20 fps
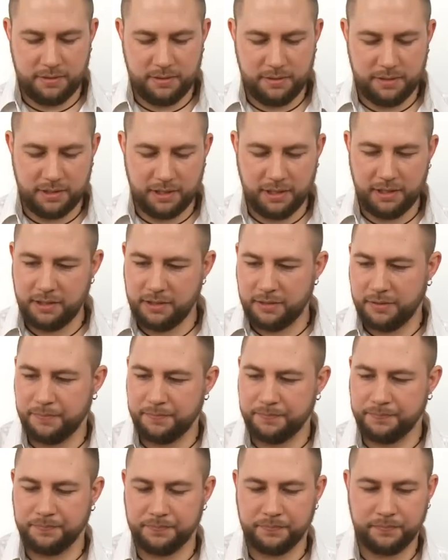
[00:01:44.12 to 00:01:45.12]
and tight,
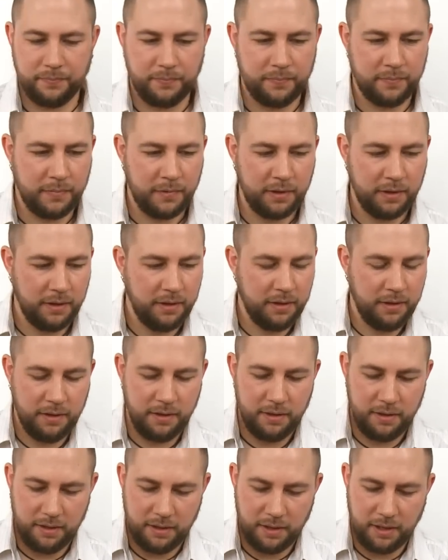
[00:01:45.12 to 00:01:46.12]

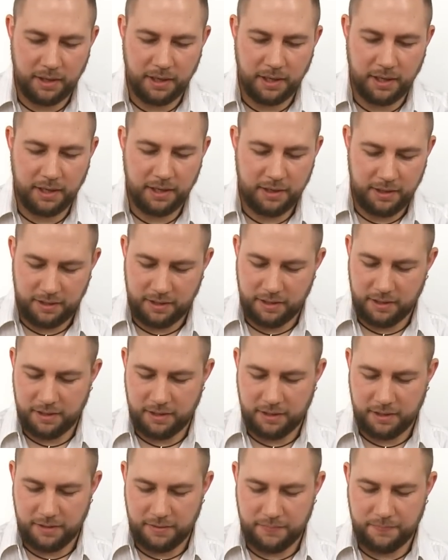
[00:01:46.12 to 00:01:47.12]
and
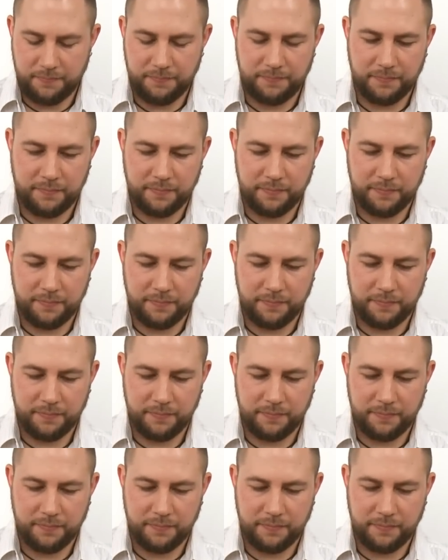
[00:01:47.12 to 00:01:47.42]
um,